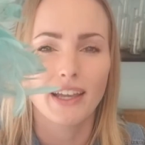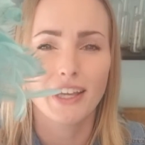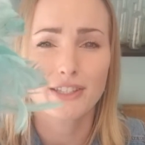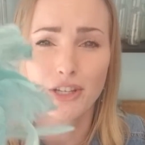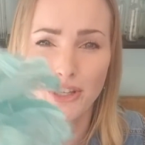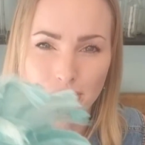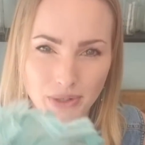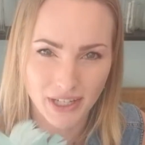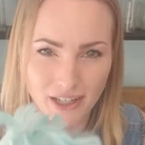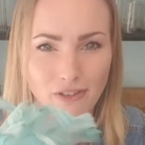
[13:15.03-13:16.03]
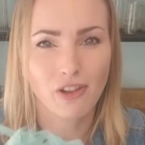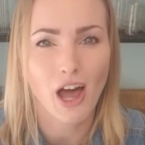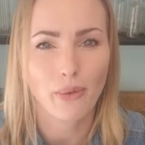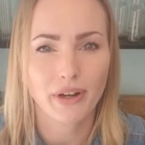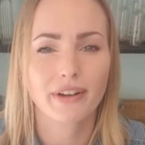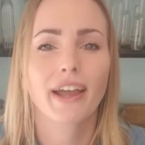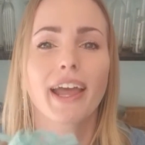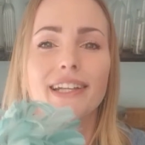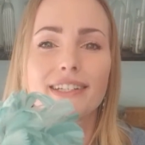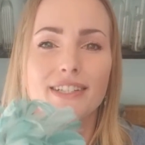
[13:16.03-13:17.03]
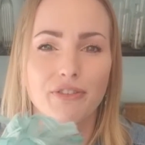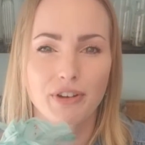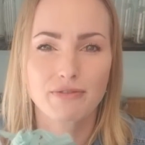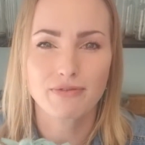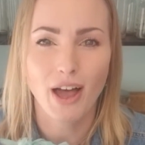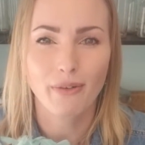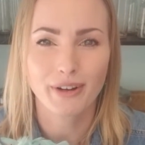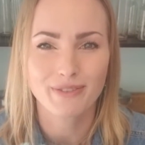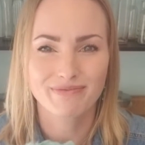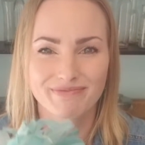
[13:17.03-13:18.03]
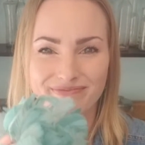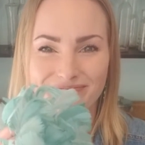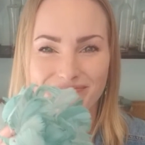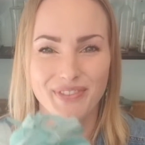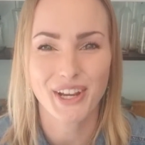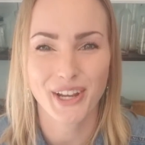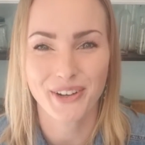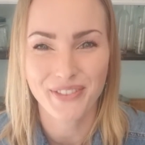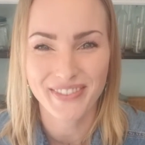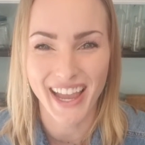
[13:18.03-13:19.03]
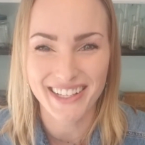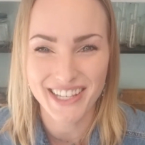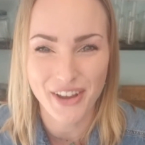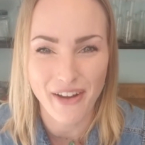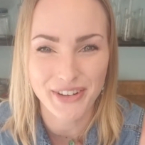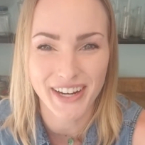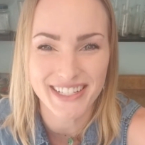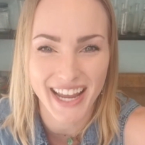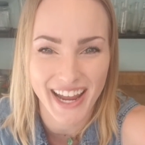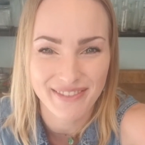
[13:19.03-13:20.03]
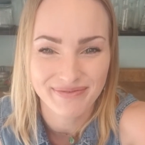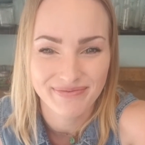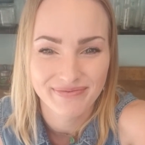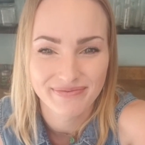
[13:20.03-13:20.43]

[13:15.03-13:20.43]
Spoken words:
It's a unique flower and a different flower. There you go. Thanks. You have a great day.